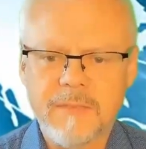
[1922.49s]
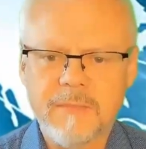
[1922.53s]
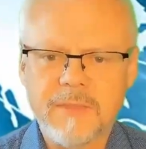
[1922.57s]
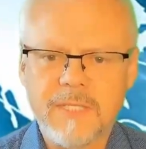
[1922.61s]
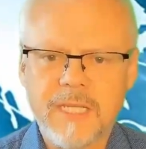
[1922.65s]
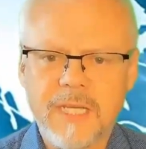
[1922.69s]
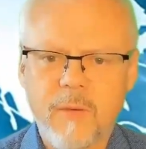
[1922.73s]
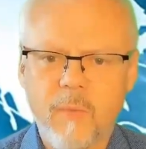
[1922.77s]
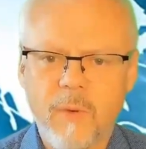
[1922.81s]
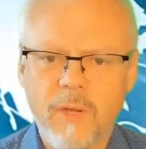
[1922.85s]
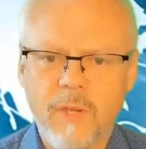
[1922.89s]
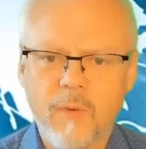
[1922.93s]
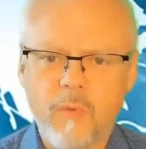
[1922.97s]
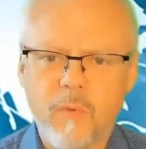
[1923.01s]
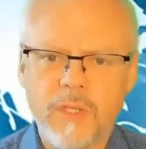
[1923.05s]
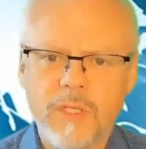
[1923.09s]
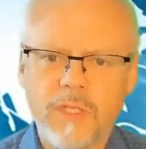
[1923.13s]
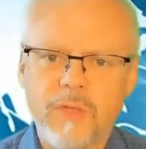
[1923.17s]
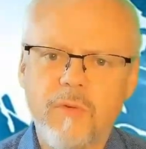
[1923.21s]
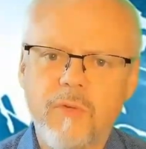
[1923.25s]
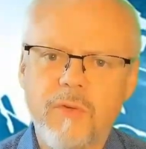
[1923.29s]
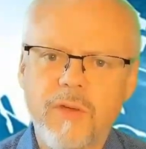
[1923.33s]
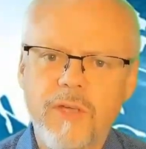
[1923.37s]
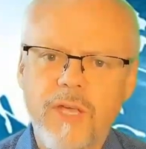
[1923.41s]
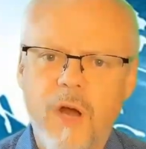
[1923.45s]
to be somewhere between
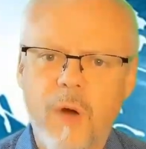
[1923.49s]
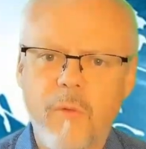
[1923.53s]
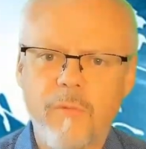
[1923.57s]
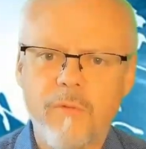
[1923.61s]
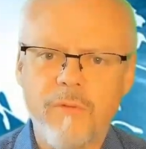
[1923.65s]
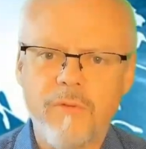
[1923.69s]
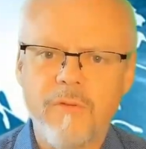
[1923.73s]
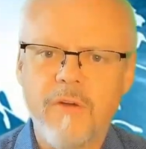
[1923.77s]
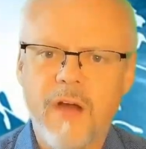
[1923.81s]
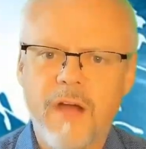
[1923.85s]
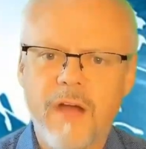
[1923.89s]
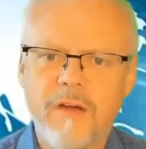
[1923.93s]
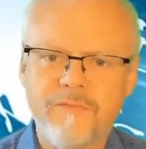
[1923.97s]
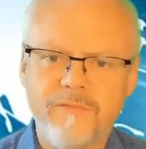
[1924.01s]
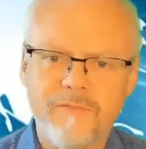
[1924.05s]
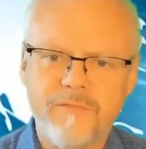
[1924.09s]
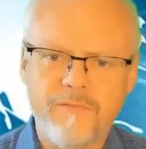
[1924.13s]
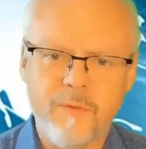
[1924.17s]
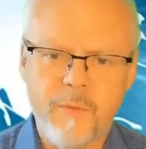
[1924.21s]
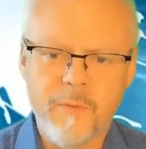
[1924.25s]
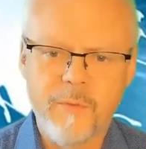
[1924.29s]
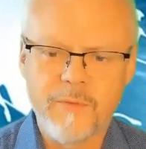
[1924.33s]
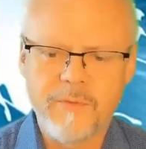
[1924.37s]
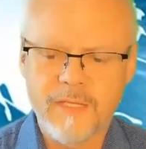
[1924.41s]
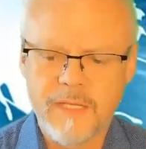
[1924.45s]
3.5 and
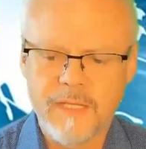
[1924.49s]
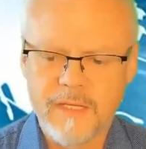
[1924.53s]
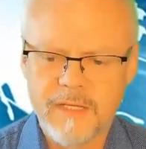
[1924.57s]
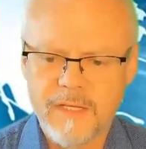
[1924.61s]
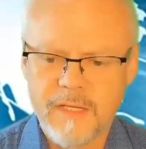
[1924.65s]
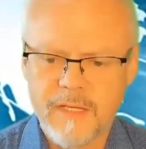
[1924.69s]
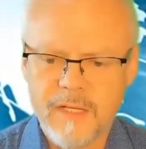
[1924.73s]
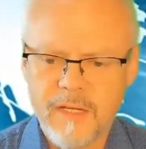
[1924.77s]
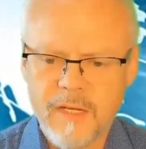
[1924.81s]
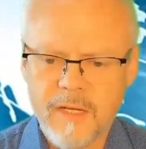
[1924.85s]
4%,